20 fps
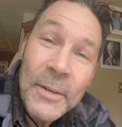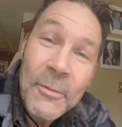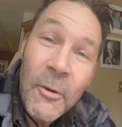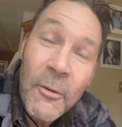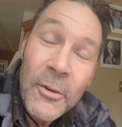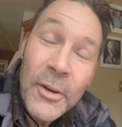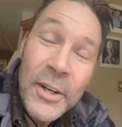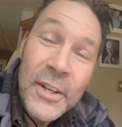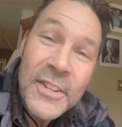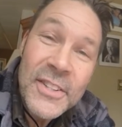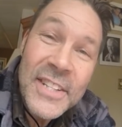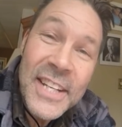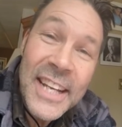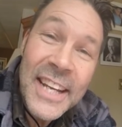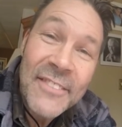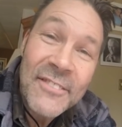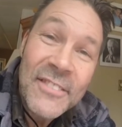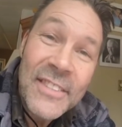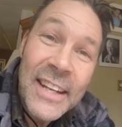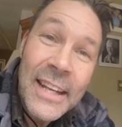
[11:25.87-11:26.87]
to come over here and see
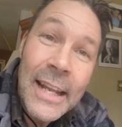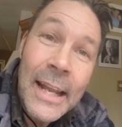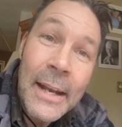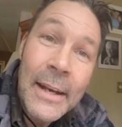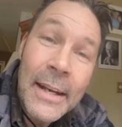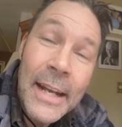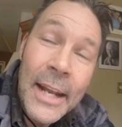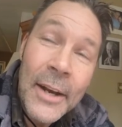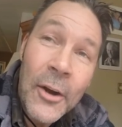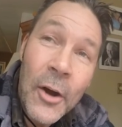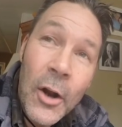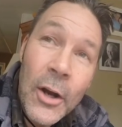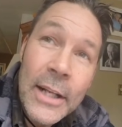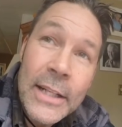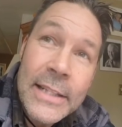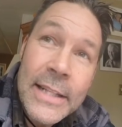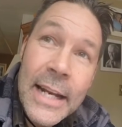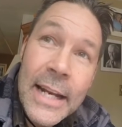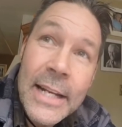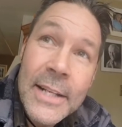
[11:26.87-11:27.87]
him and, and
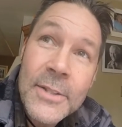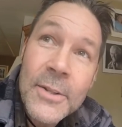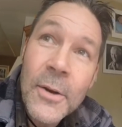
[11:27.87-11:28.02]
Holly today.